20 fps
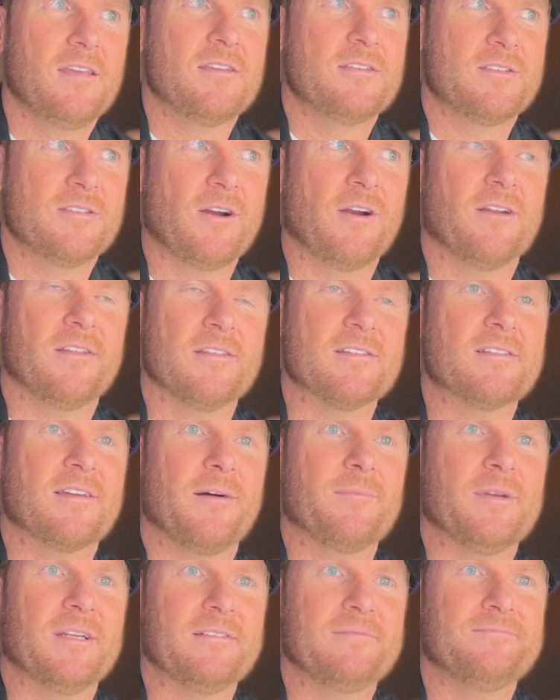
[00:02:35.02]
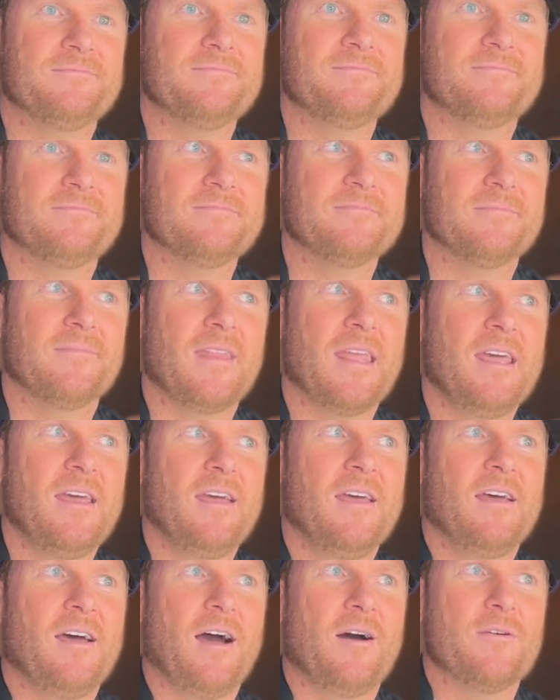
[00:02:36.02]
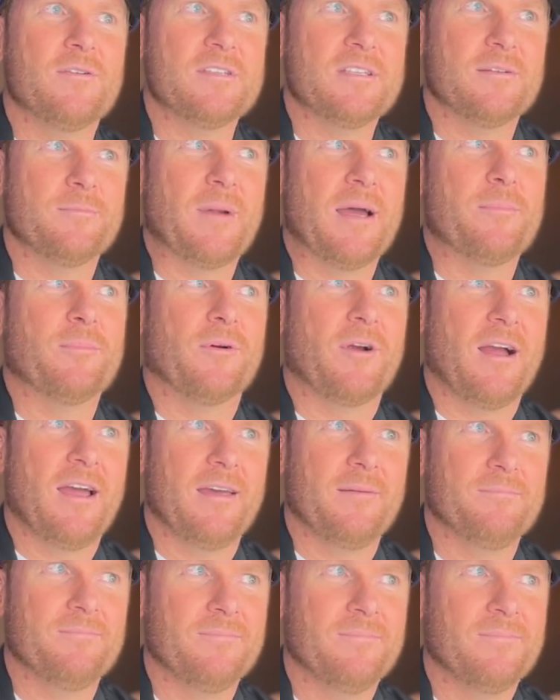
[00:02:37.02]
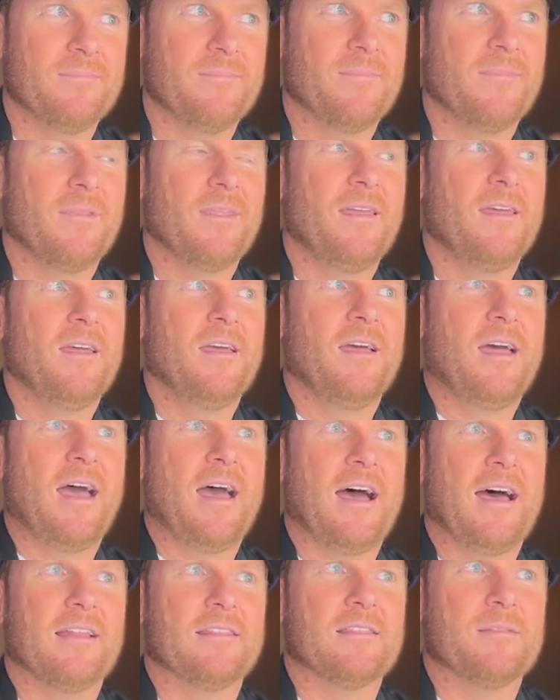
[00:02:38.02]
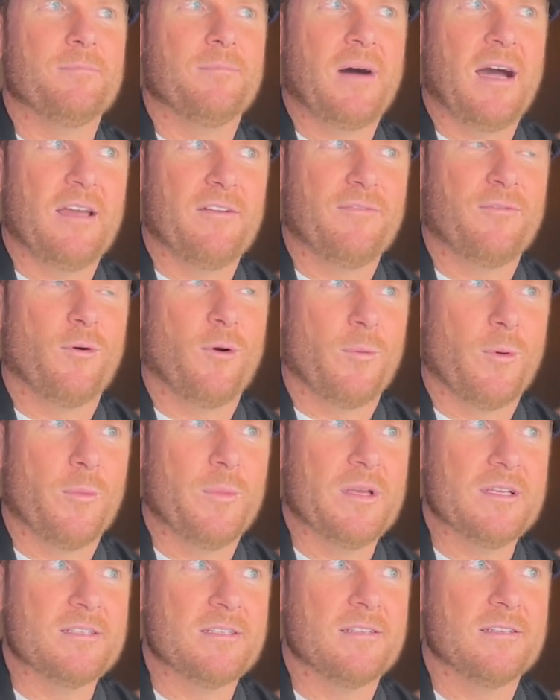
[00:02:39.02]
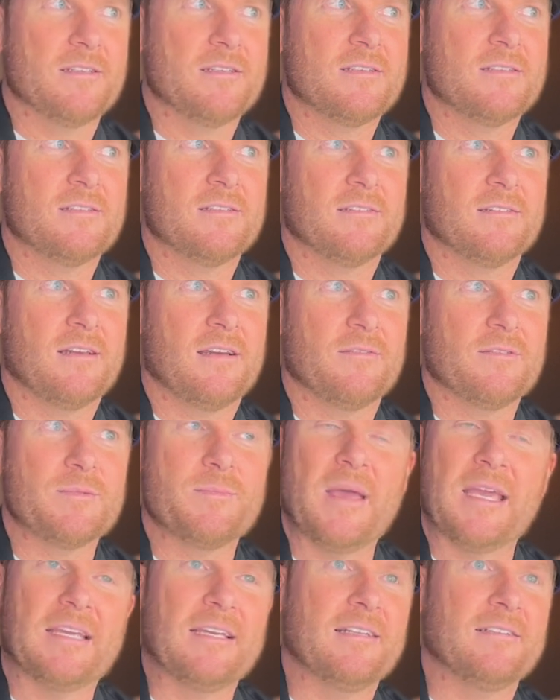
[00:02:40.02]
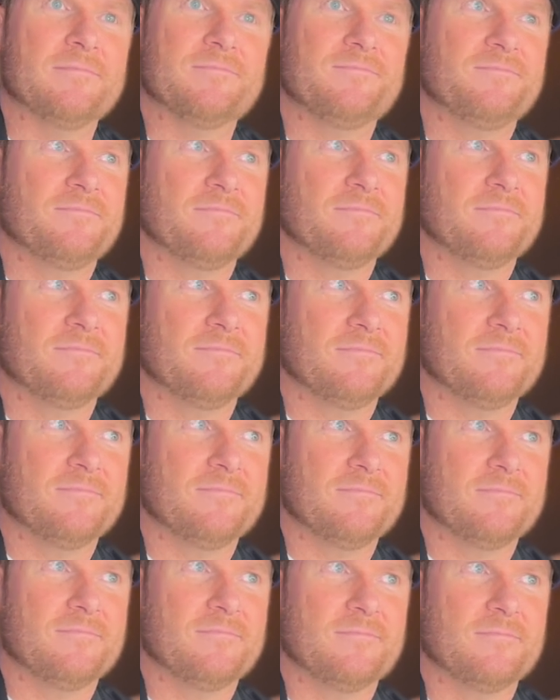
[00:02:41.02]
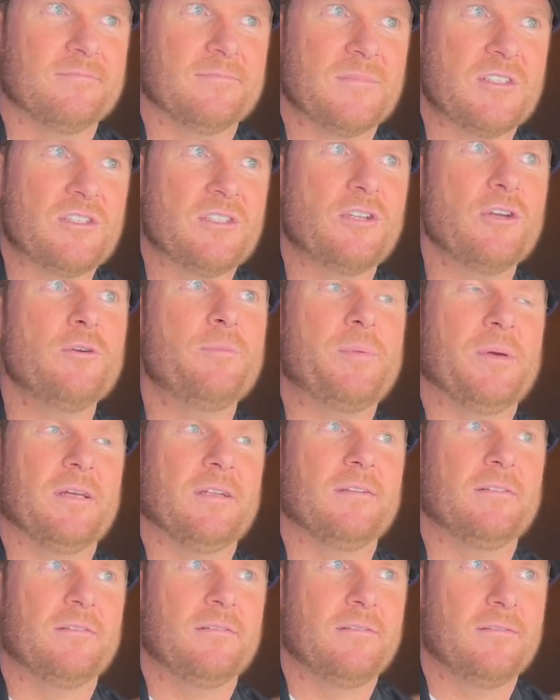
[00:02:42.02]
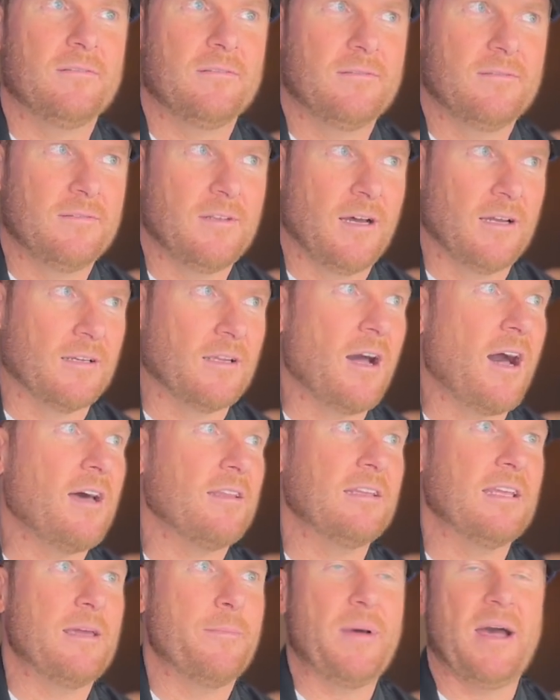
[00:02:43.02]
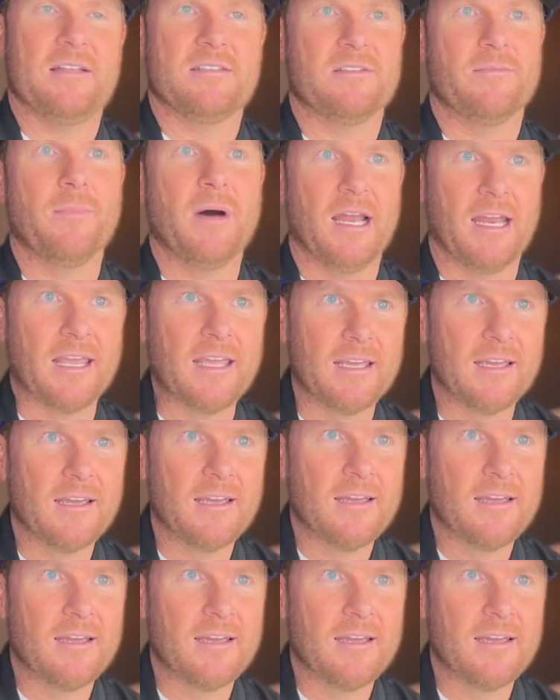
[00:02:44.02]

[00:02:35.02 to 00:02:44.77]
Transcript: Starting this company, I was in my prime at my former business. I was making stupid, ungodly amounts of money.